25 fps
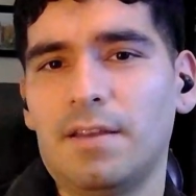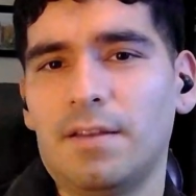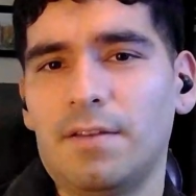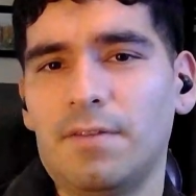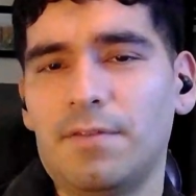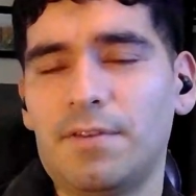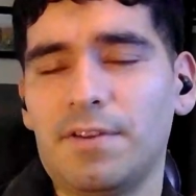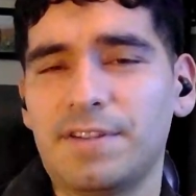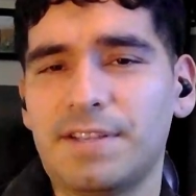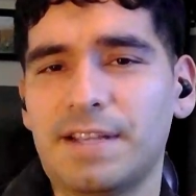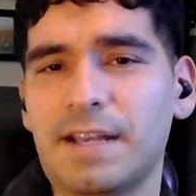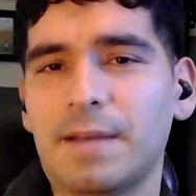
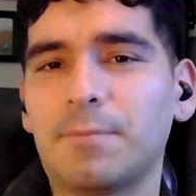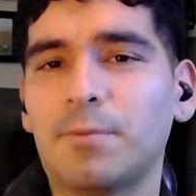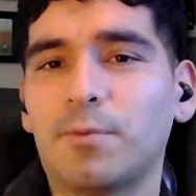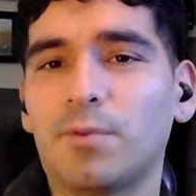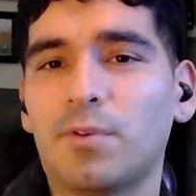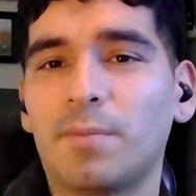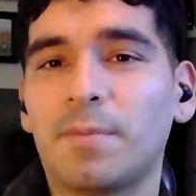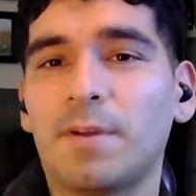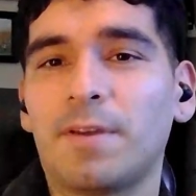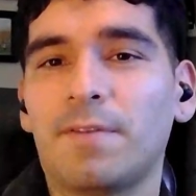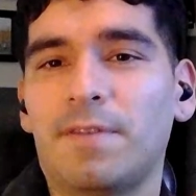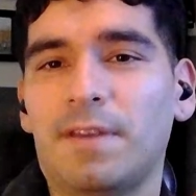For example,
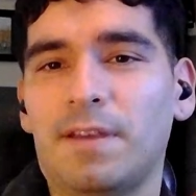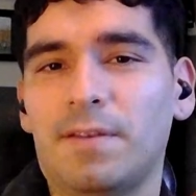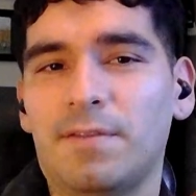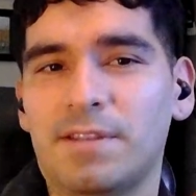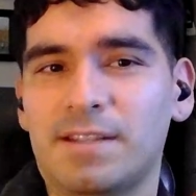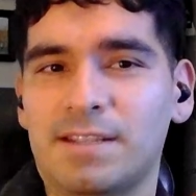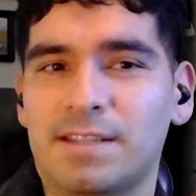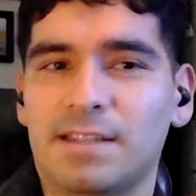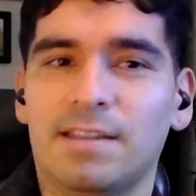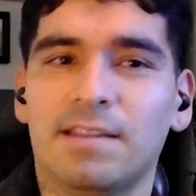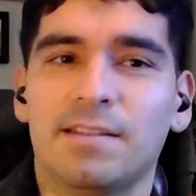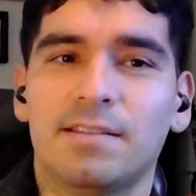one of my
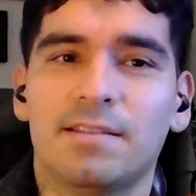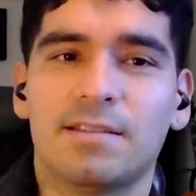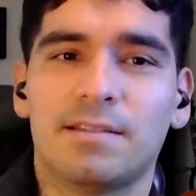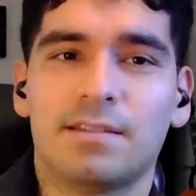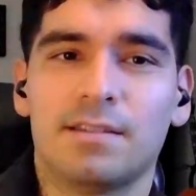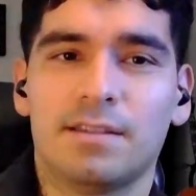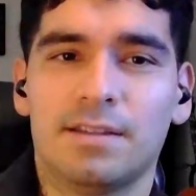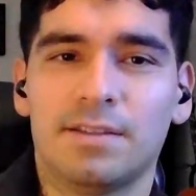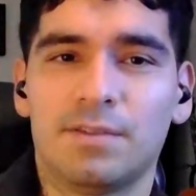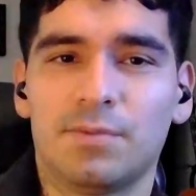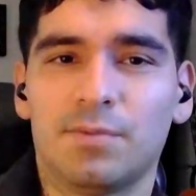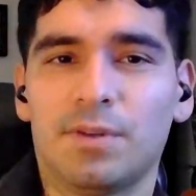favorite scenes
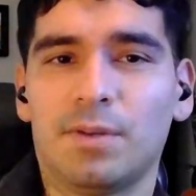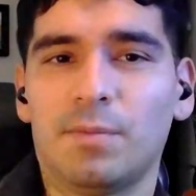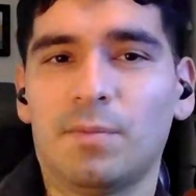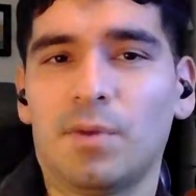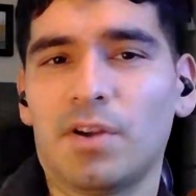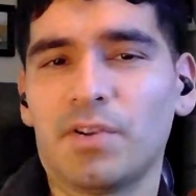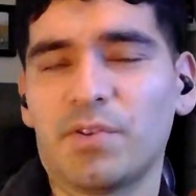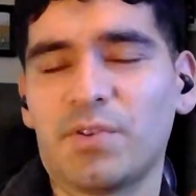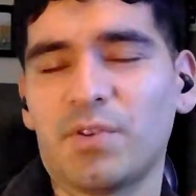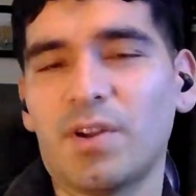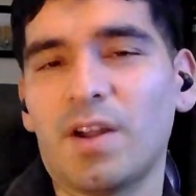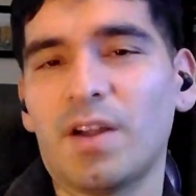is when
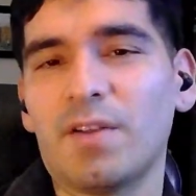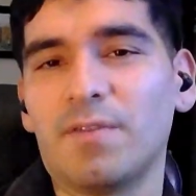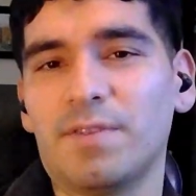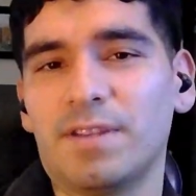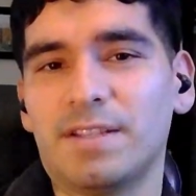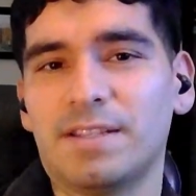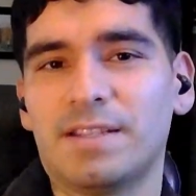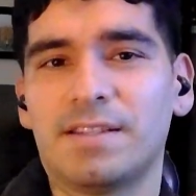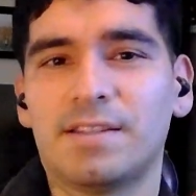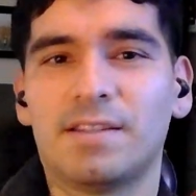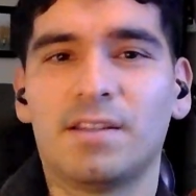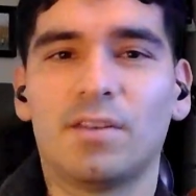Marchenoir
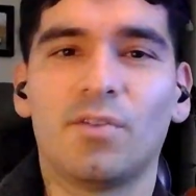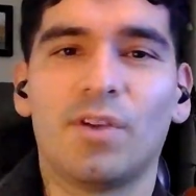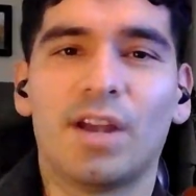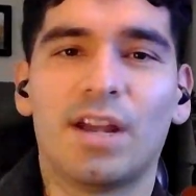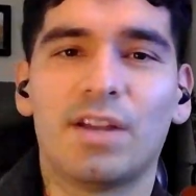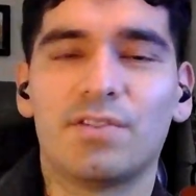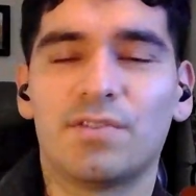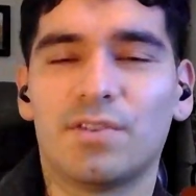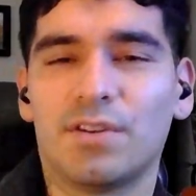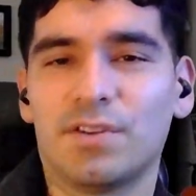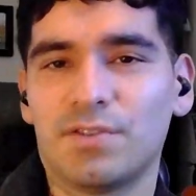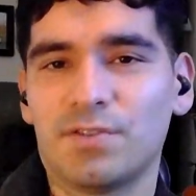visits the
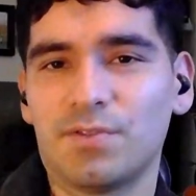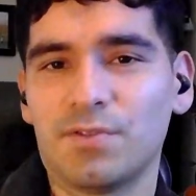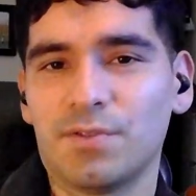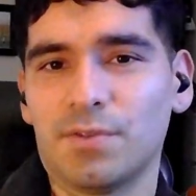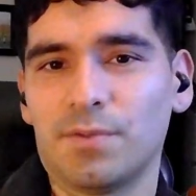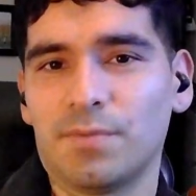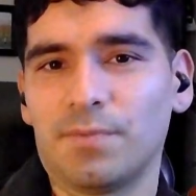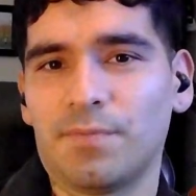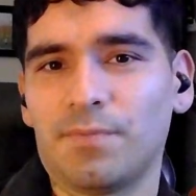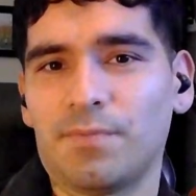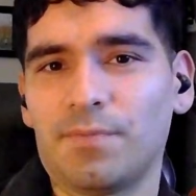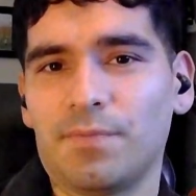Grand
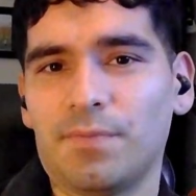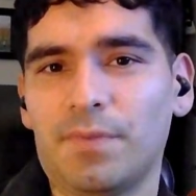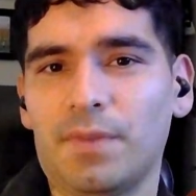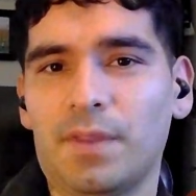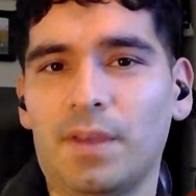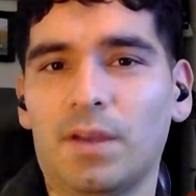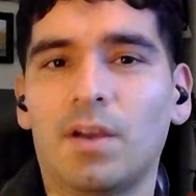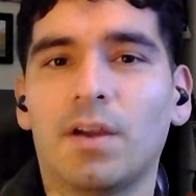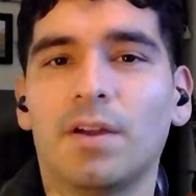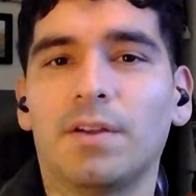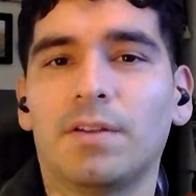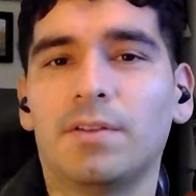Chartreux,
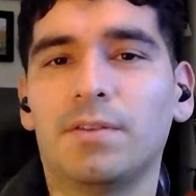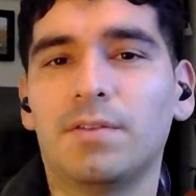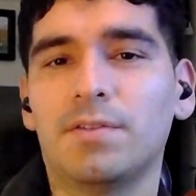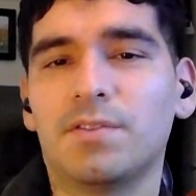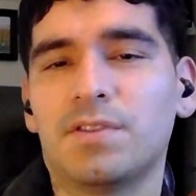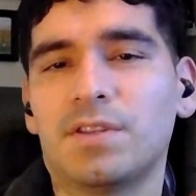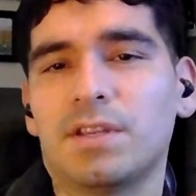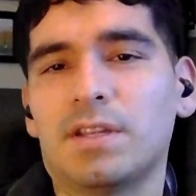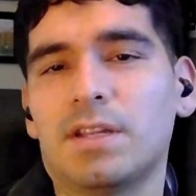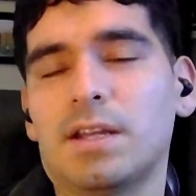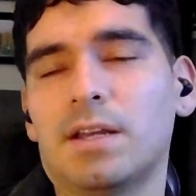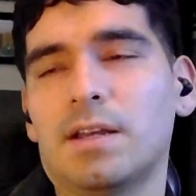the
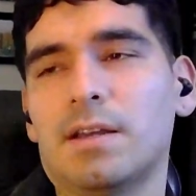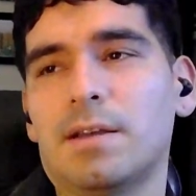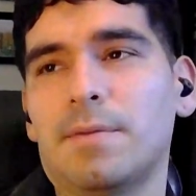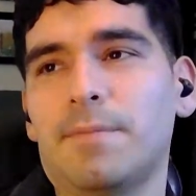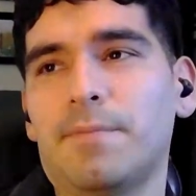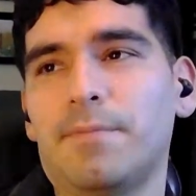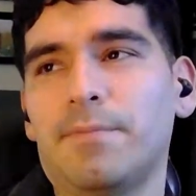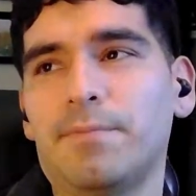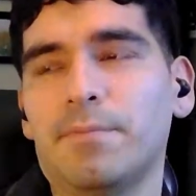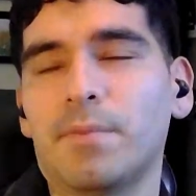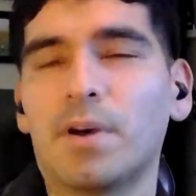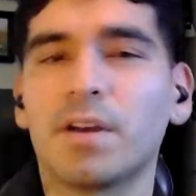
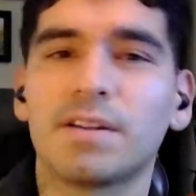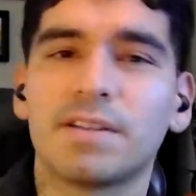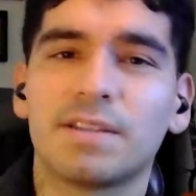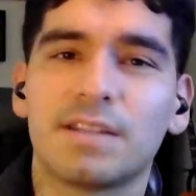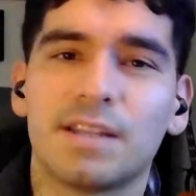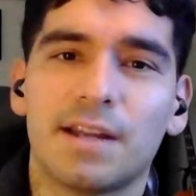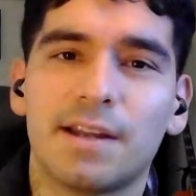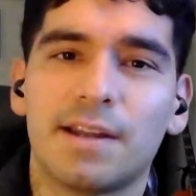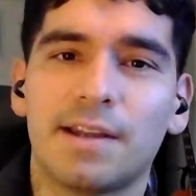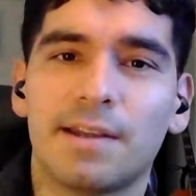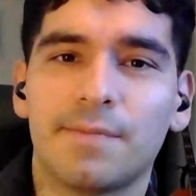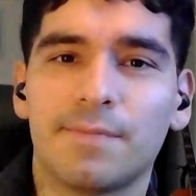Carthusian
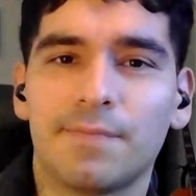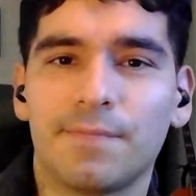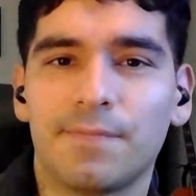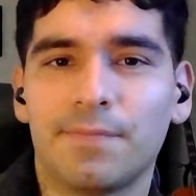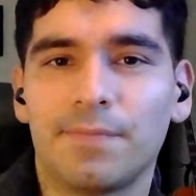monastery.